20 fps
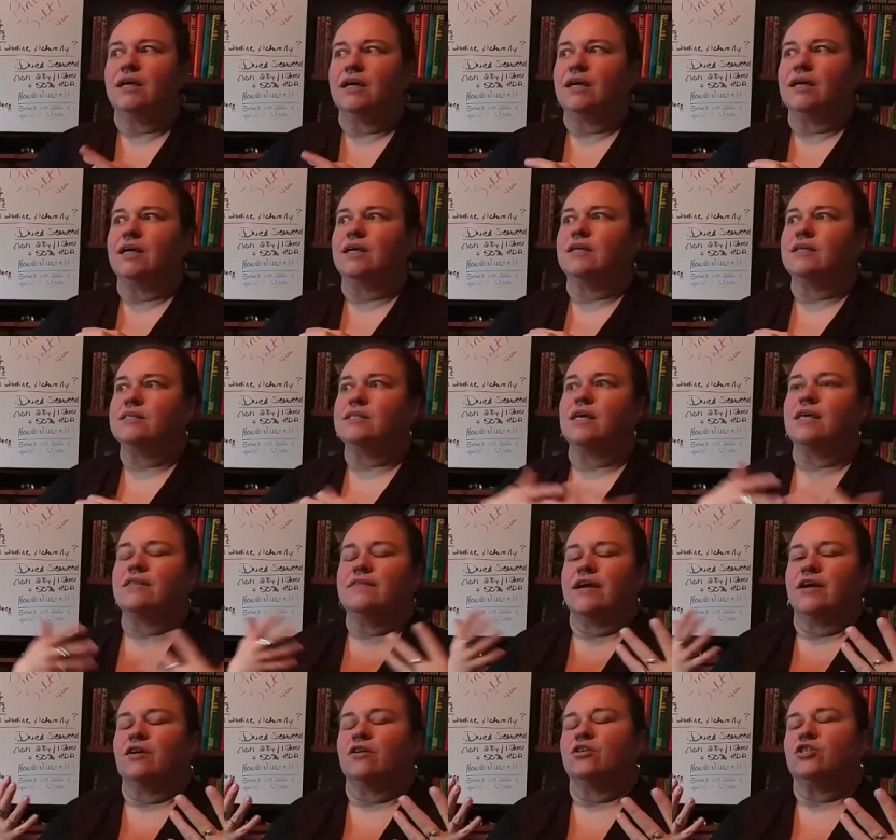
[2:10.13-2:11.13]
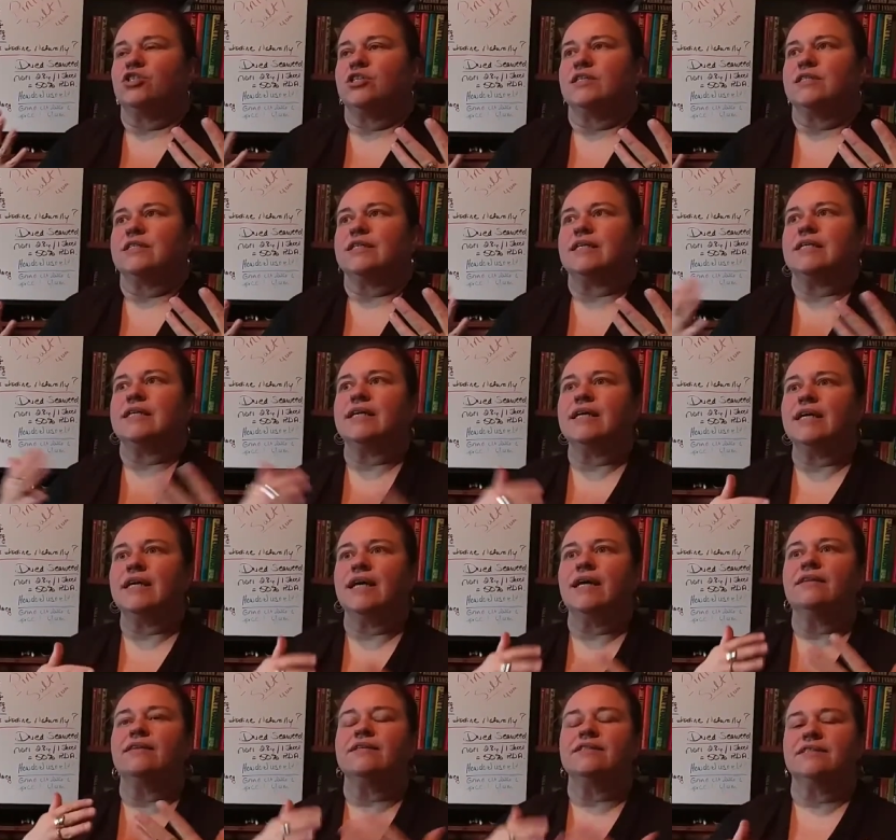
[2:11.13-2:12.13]
is they're just
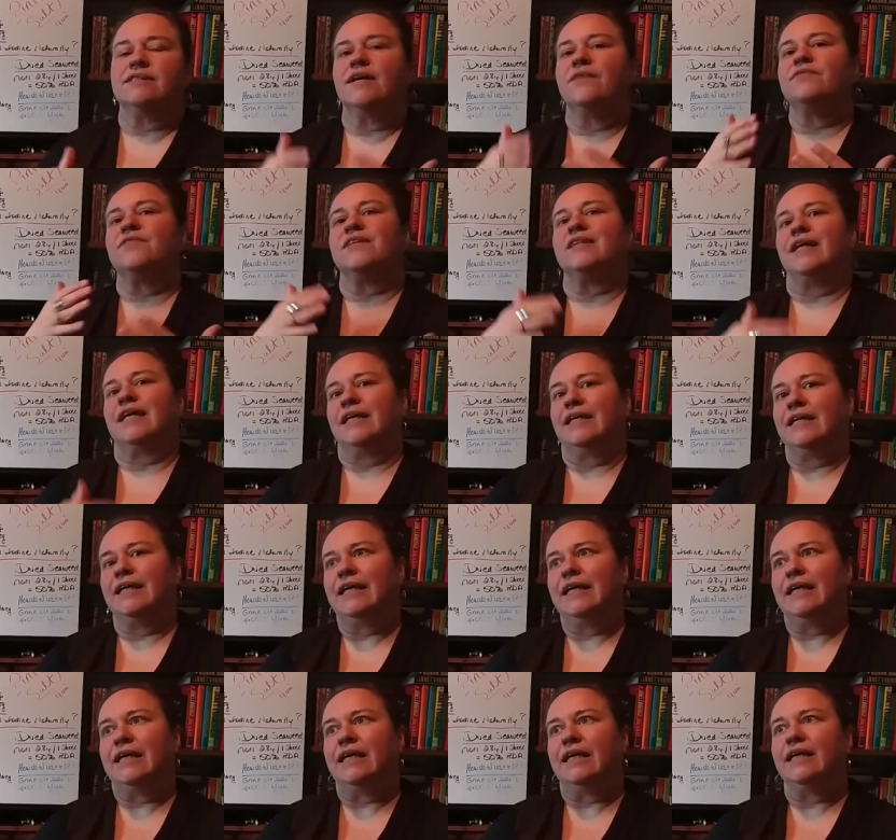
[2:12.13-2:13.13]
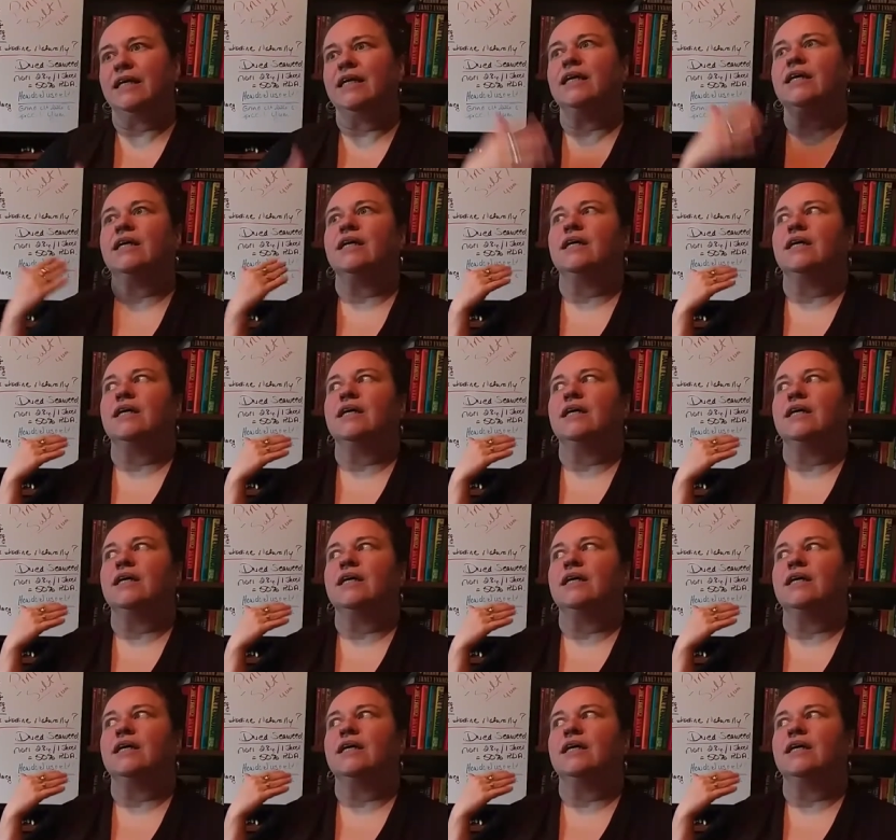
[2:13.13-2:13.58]
getting the stuff that they need